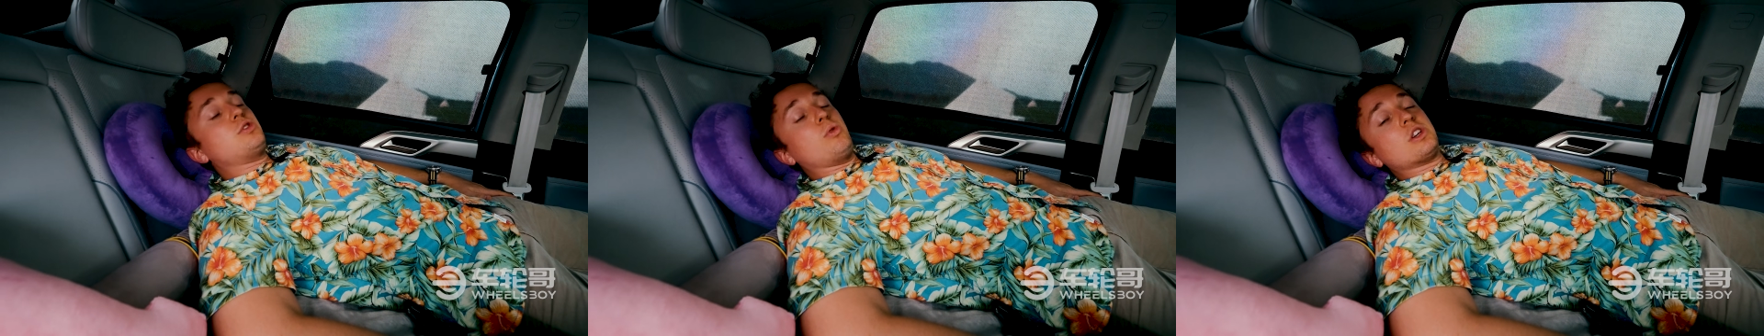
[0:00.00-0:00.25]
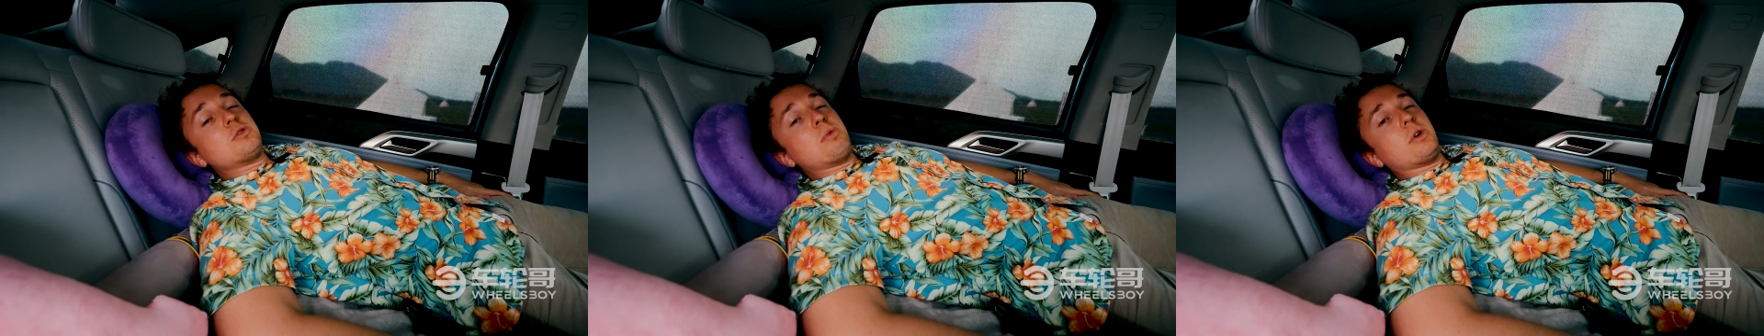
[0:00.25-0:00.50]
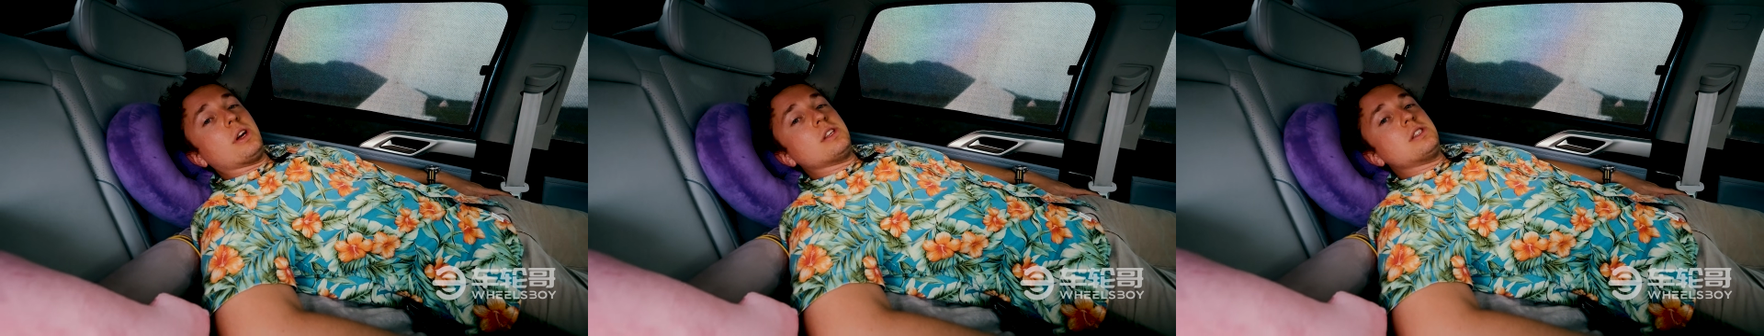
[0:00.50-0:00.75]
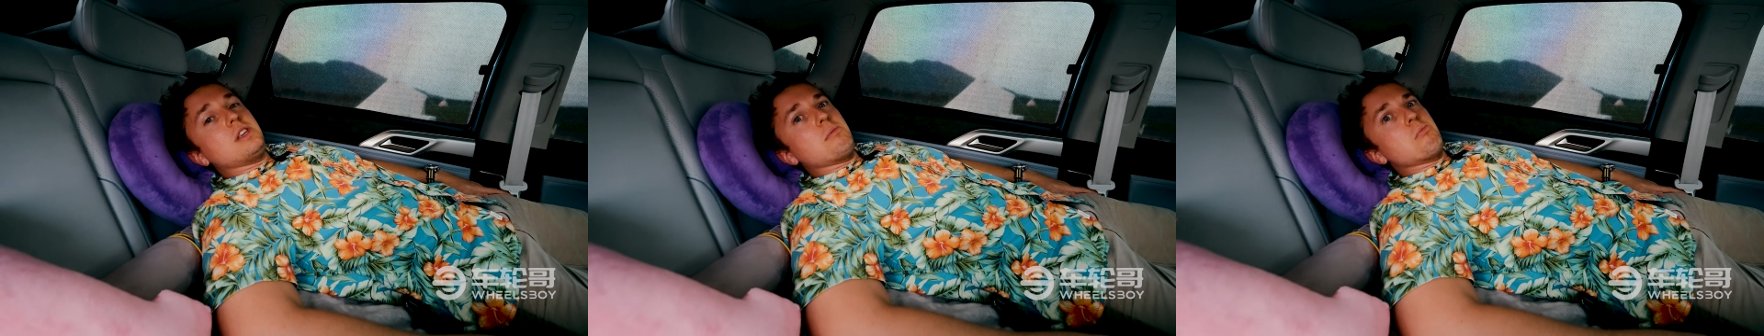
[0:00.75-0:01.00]
to
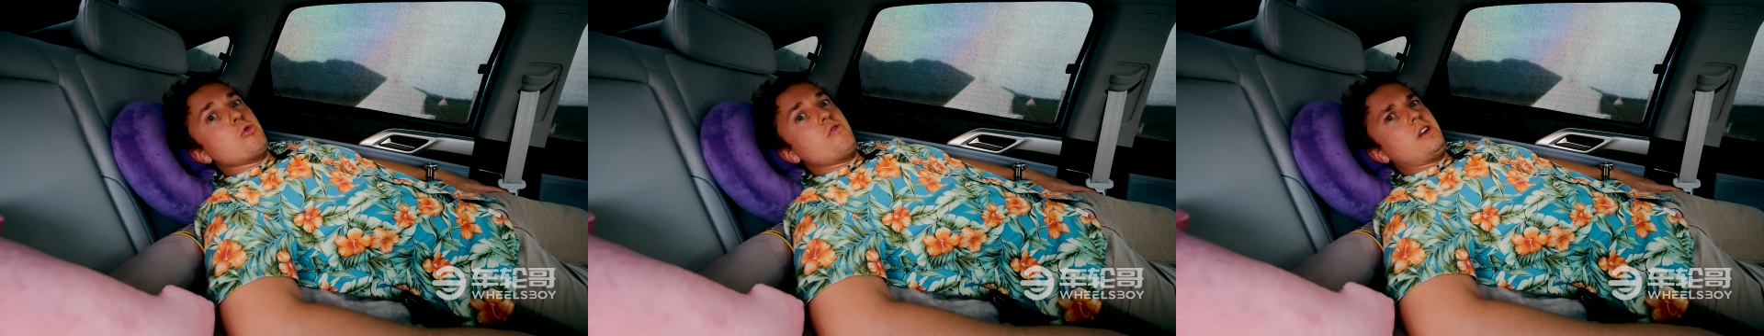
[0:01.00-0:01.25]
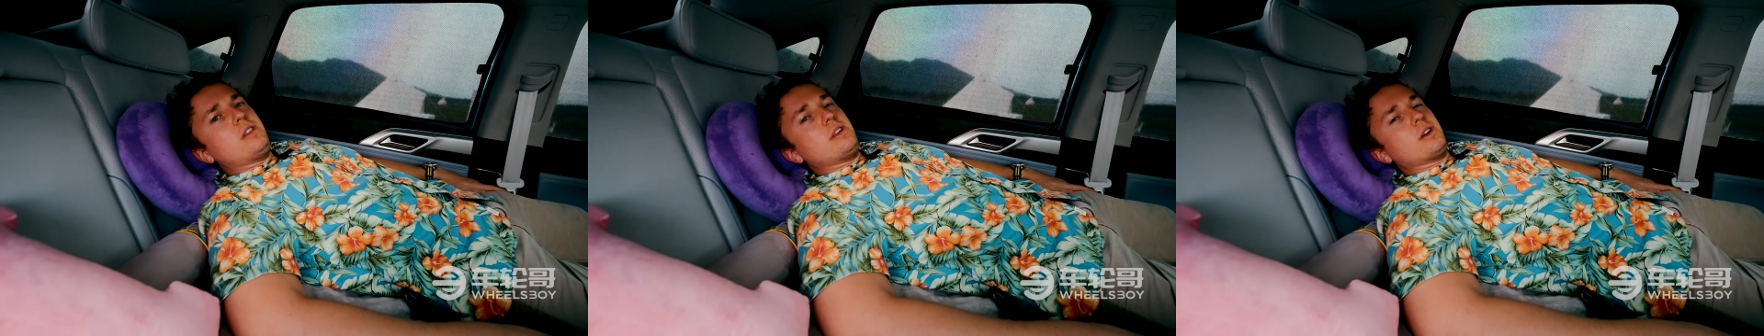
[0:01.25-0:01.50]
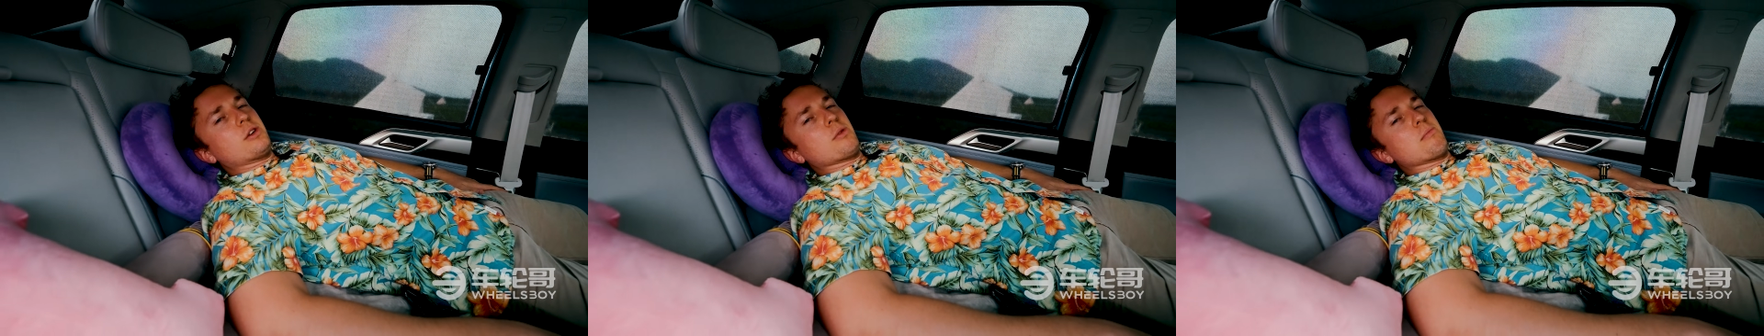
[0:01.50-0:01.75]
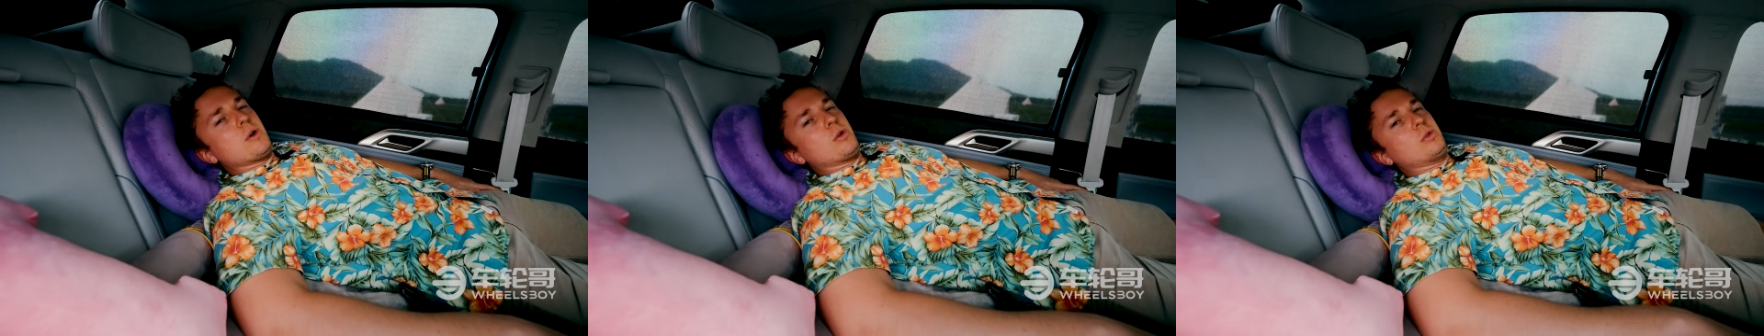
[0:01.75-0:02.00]
experience the movie theater
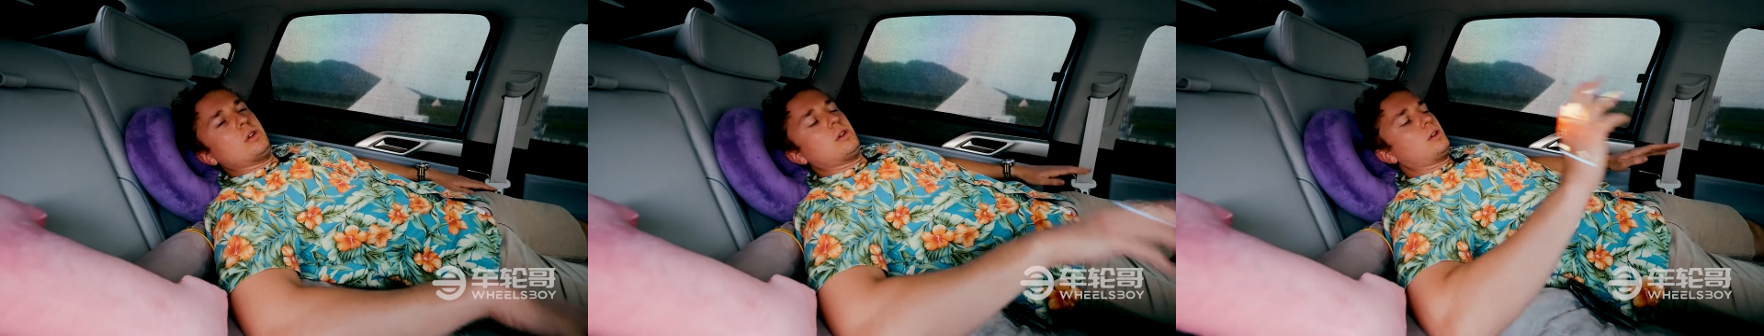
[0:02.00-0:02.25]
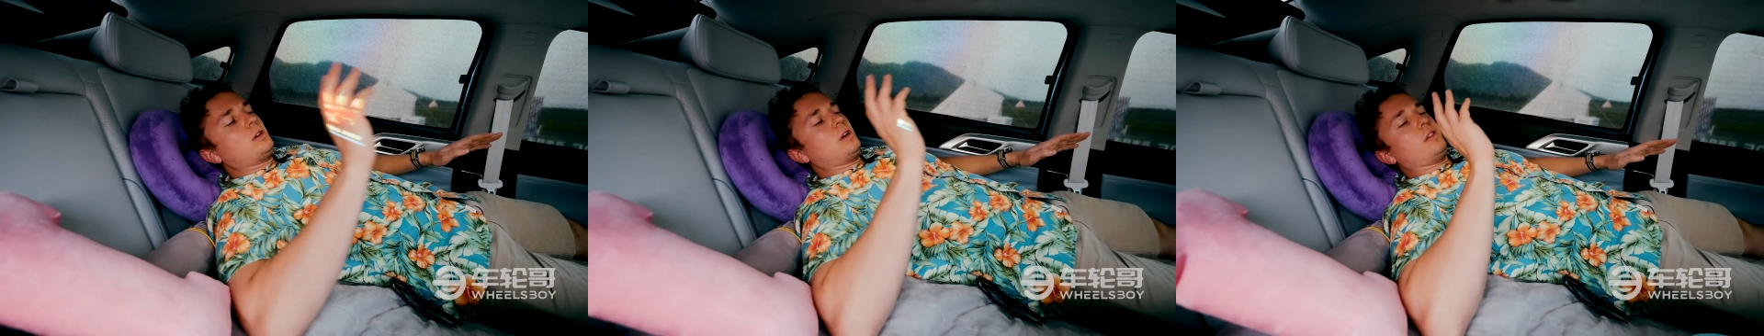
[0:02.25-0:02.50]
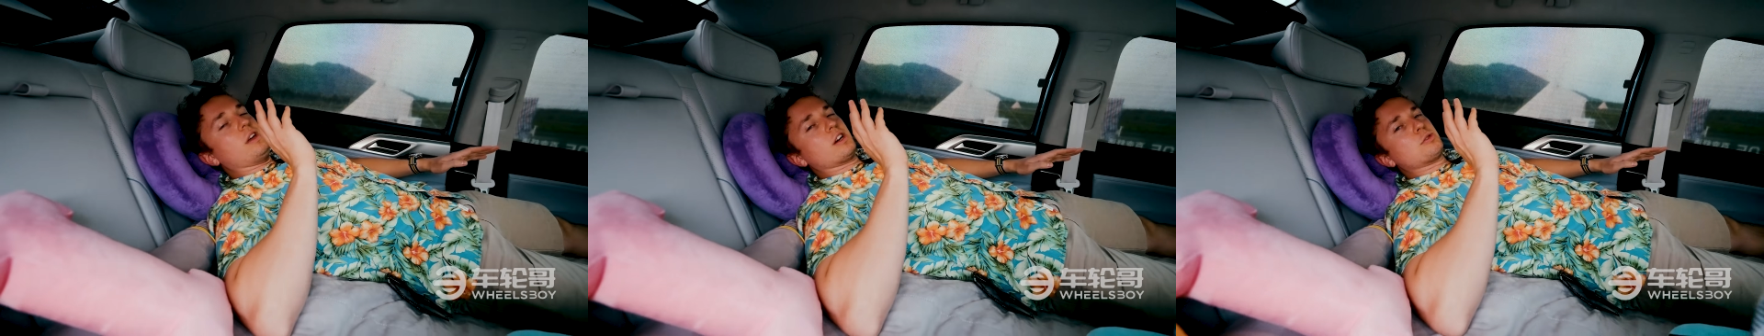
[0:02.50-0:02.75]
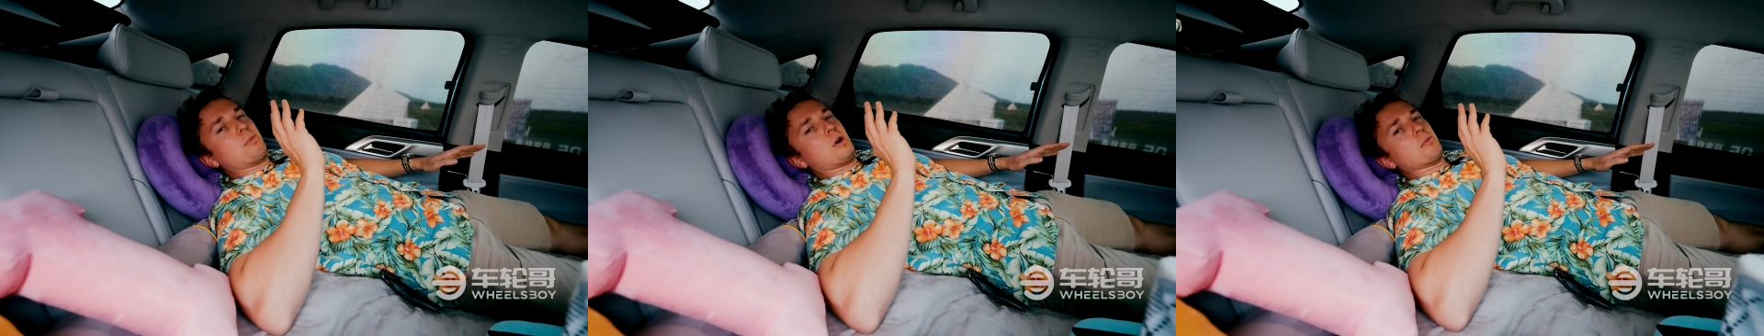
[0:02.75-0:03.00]
mode in the
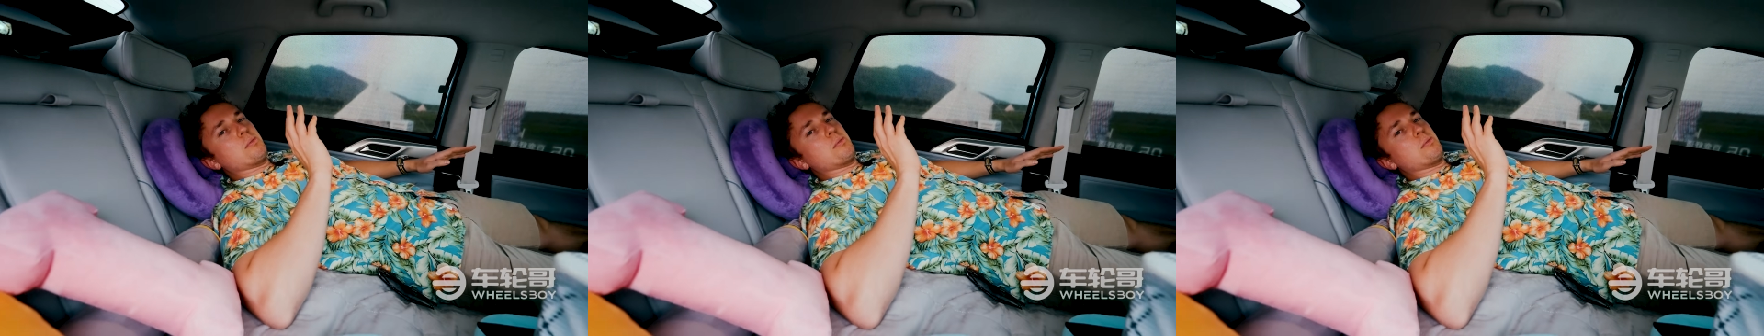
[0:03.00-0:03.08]
XPeng